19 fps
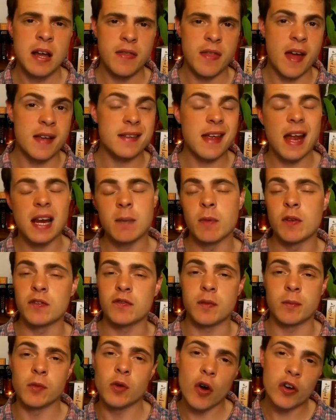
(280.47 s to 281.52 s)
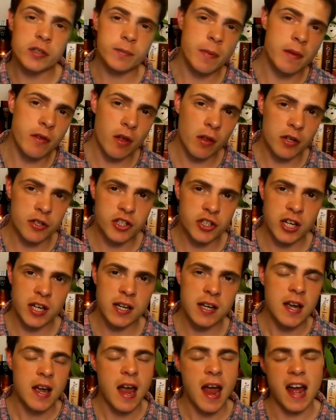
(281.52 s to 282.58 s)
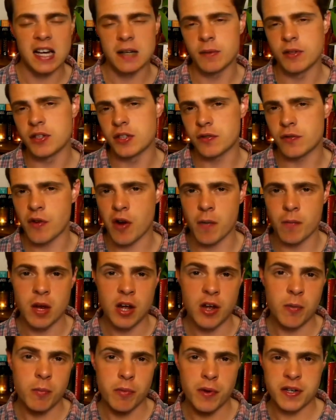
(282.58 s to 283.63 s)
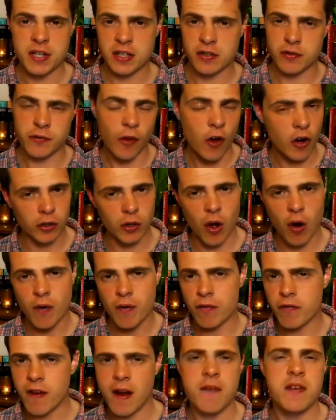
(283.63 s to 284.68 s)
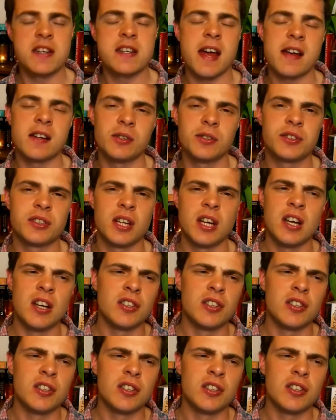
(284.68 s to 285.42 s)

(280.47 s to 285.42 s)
There's elements from Norse mythology, elements from British folklore and fairy tales.